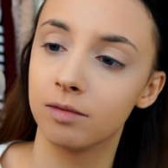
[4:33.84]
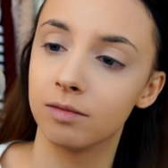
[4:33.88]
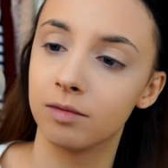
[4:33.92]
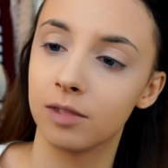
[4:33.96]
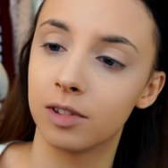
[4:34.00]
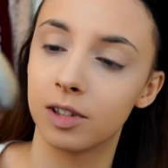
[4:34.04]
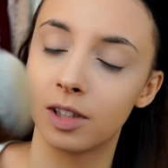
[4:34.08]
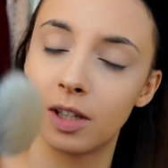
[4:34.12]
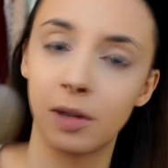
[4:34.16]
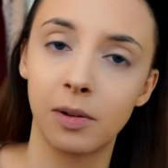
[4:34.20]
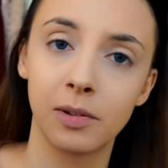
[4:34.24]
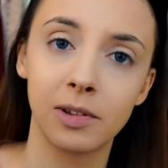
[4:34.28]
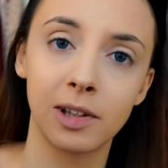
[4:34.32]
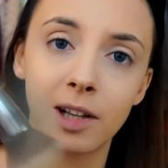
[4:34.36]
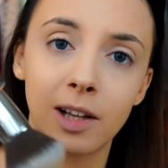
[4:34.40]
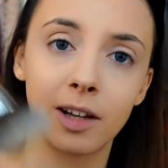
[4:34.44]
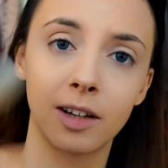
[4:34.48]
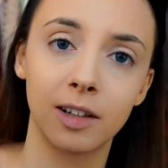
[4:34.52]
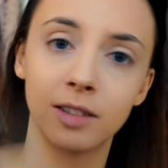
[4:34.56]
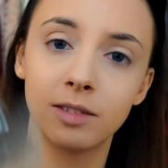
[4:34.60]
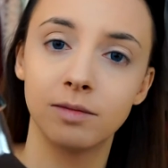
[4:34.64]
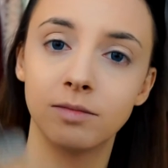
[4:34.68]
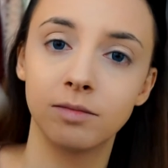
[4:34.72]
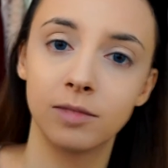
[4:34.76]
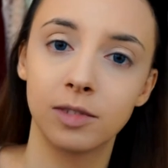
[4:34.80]
sounds
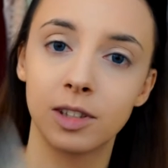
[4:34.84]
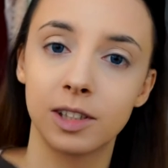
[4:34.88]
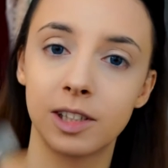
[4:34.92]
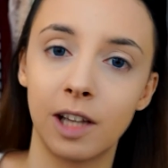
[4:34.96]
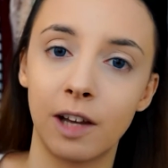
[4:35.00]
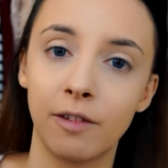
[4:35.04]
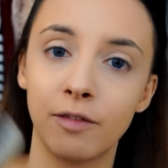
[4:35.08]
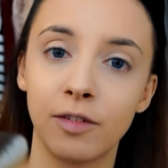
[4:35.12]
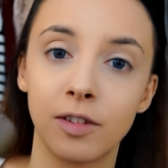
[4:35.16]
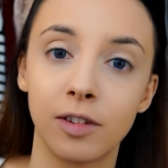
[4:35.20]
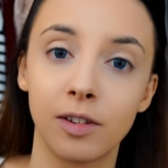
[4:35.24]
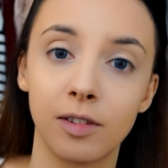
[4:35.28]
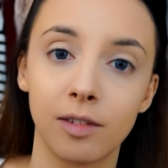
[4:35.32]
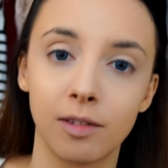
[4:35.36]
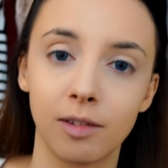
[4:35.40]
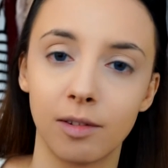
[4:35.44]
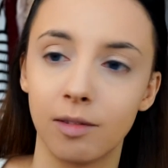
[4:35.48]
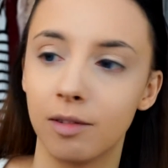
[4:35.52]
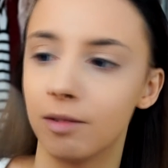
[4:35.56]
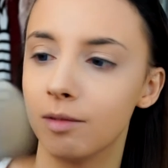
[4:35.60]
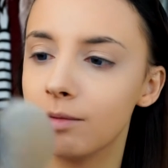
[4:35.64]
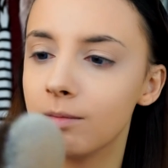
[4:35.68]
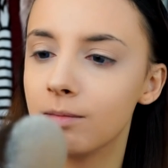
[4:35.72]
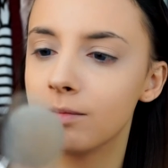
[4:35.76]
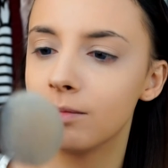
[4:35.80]
like something
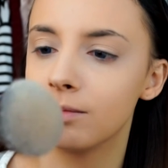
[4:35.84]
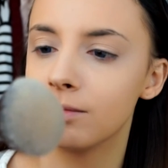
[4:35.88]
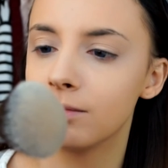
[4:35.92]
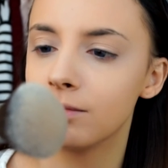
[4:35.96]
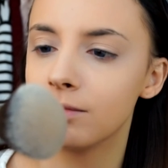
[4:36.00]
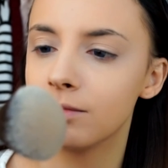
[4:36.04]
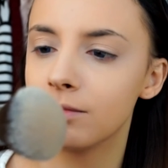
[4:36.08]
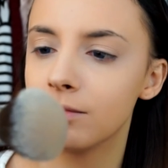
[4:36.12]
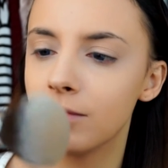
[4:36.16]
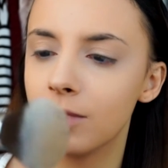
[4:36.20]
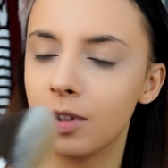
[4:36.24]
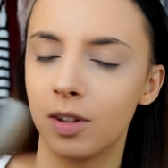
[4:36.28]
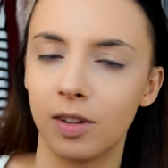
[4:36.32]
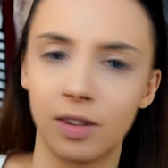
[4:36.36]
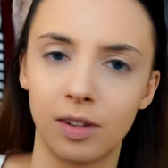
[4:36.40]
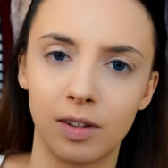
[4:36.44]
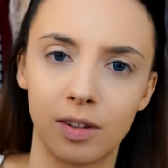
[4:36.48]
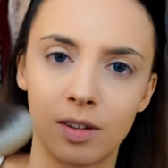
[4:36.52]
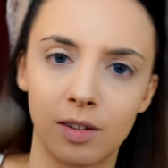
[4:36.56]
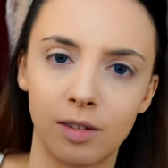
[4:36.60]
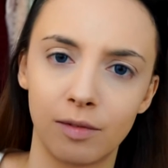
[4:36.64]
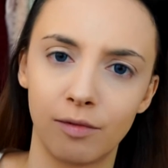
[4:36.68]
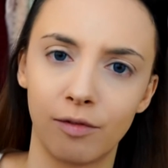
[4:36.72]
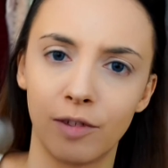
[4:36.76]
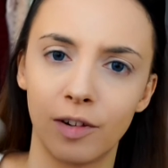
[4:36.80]

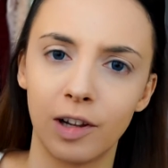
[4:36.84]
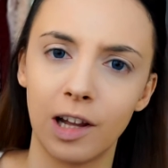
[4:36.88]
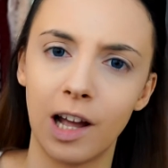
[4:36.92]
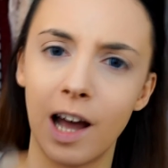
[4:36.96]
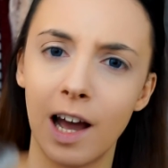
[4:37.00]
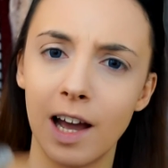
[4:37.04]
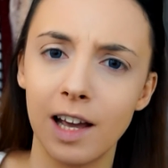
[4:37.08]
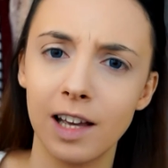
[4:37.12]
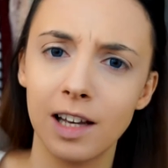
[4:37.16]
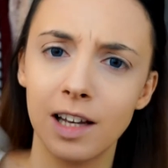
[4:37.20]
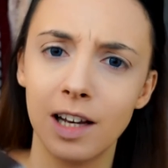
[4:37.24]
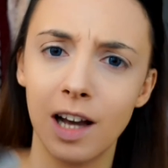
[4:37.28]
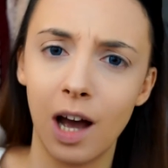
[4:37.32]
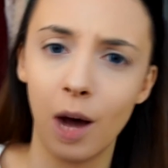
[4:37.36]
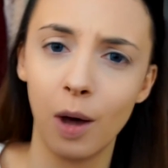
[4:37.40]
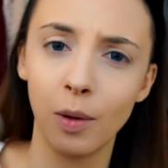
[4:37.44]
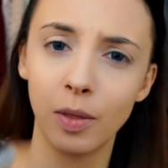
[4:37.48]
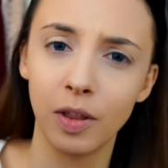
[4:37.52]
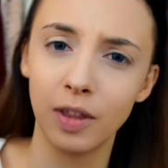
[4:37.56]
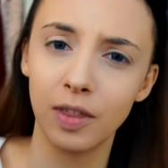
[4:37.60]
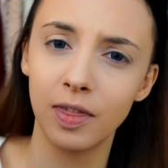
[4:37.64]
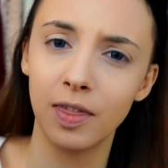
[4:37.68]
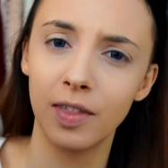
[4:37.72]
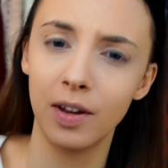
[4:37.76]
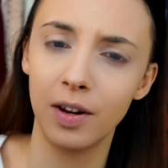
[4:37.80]
is flying
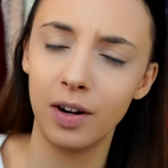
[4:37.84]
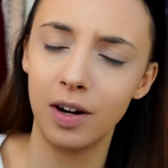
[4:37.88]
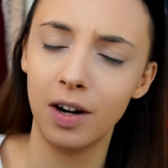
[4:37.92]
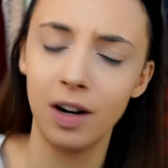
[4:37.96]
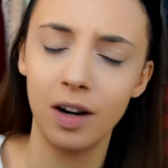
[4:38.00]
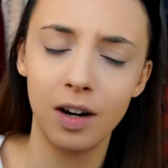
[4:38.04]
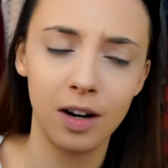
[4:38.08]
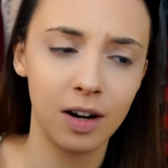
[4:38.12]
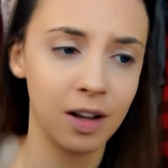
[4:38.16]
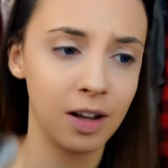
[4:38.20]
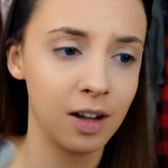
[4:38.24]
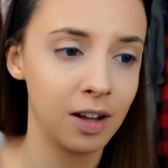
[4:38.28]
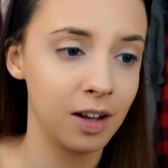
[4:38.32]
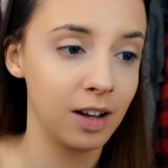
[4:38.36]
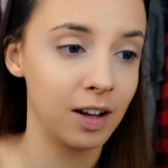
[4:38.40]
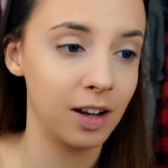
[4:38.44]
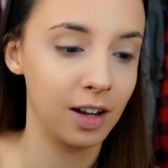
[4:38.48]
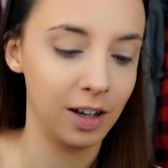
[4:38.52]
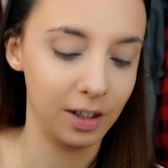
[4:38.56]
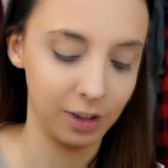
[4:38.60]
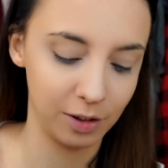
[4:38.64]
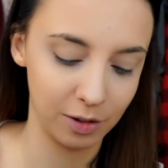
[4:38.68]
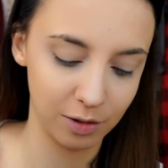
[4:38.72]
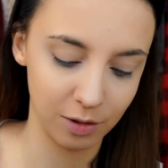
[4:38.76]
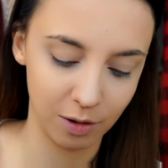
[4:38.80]
out in there.
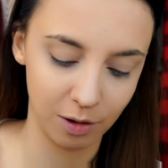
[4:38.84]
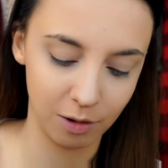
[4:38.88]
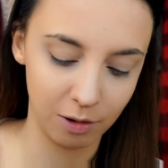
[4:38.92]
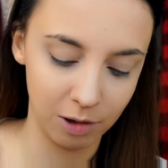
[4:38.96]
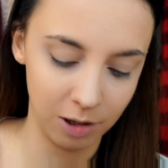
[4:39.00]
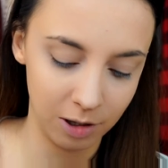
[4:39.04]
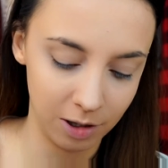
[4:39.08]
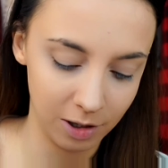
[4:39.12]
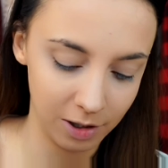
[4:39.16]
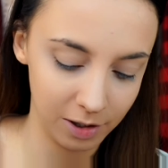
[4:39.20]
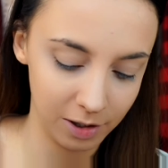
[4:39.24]
I don't know.